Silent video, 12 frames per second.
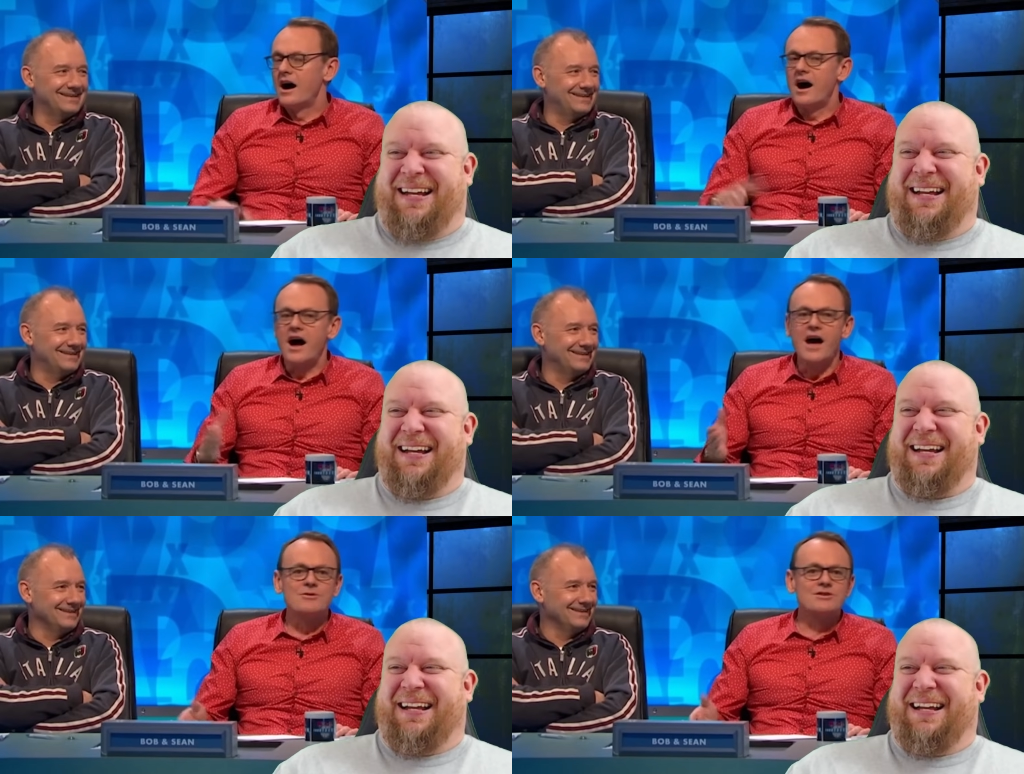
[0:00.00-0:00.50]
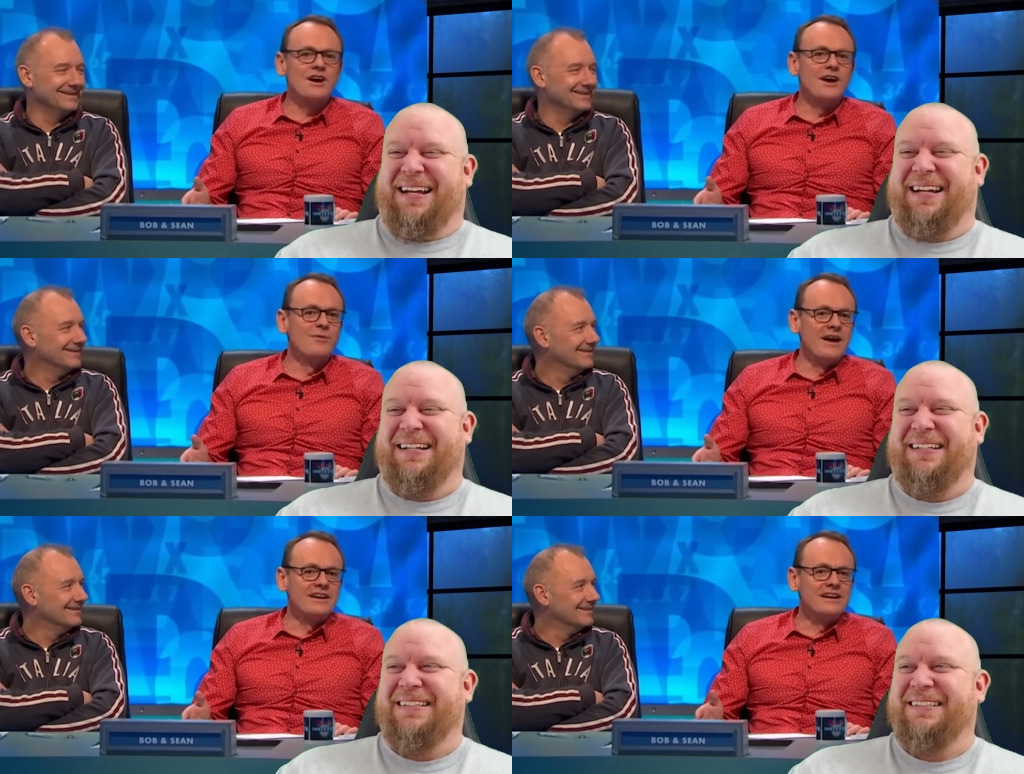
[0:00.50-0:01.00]
Speaker 1: I was at
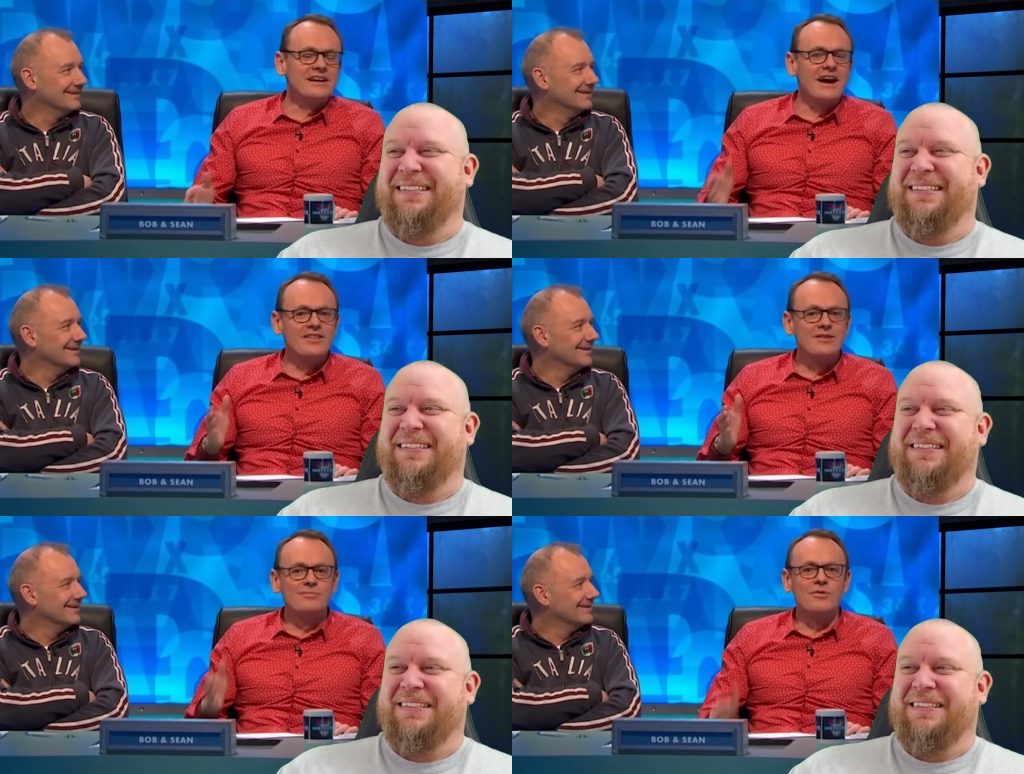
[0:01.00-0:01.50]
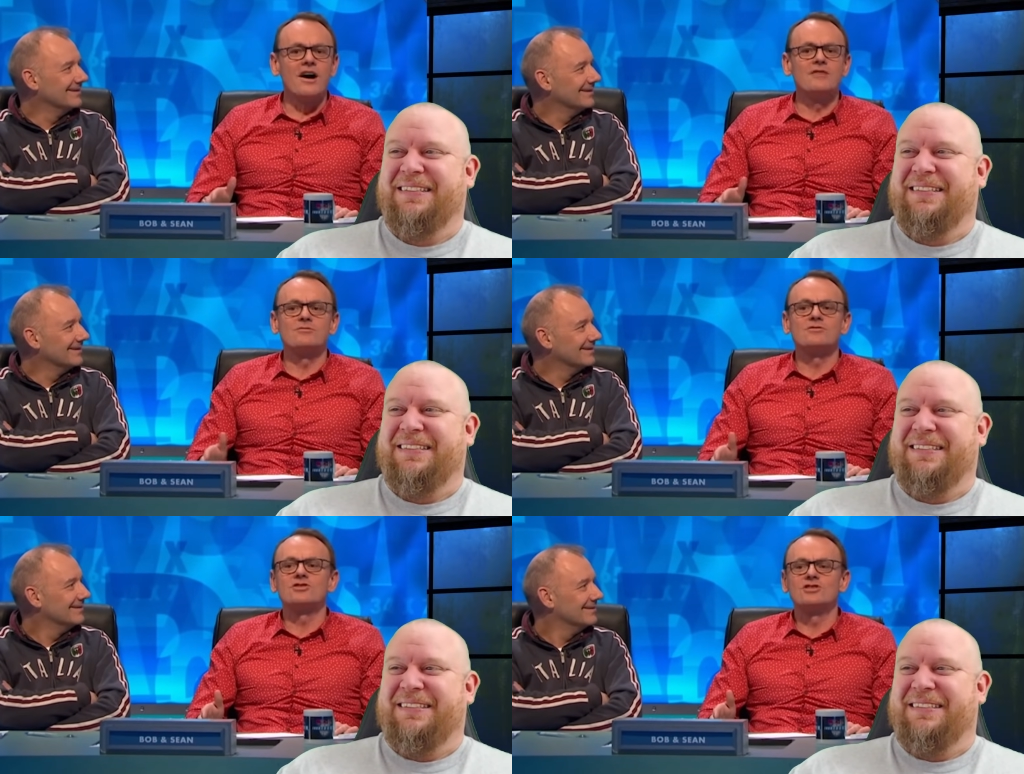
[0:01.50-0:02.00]
a wedding and the
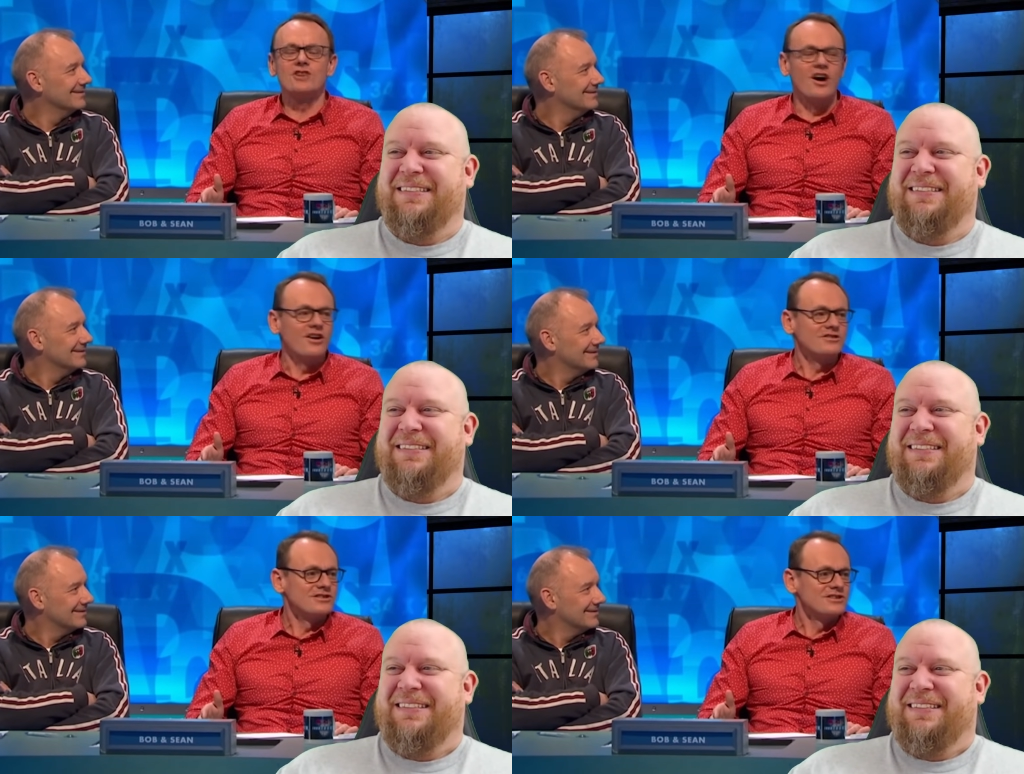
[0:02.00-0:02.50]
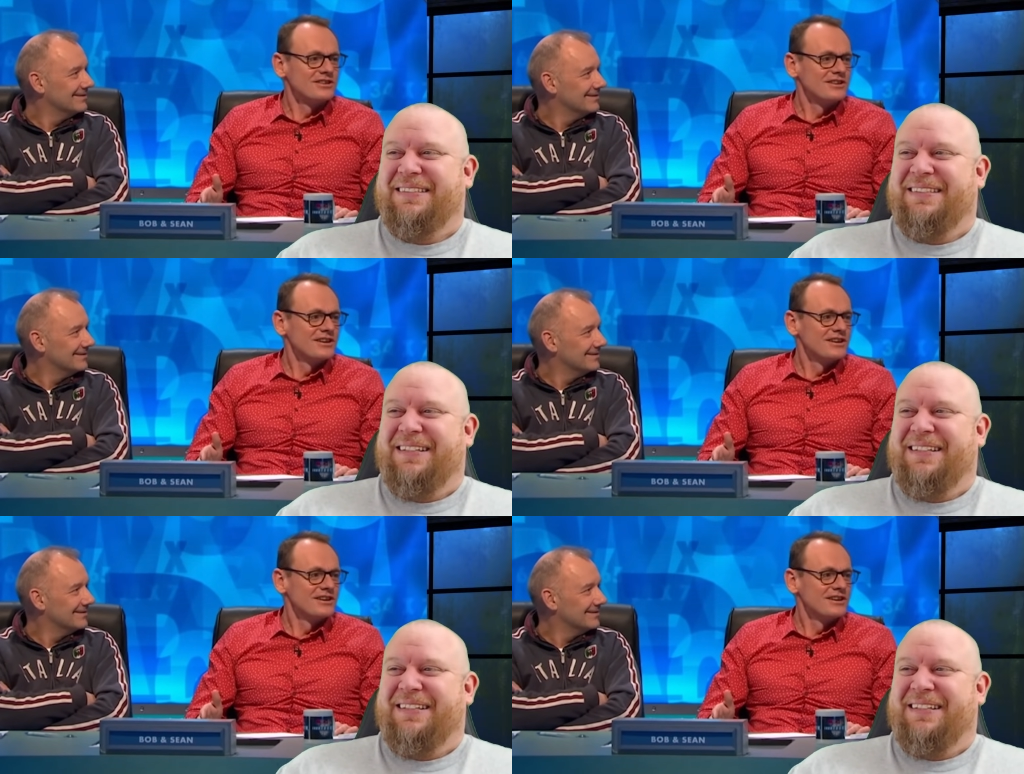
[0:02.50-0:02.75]
bride was shot.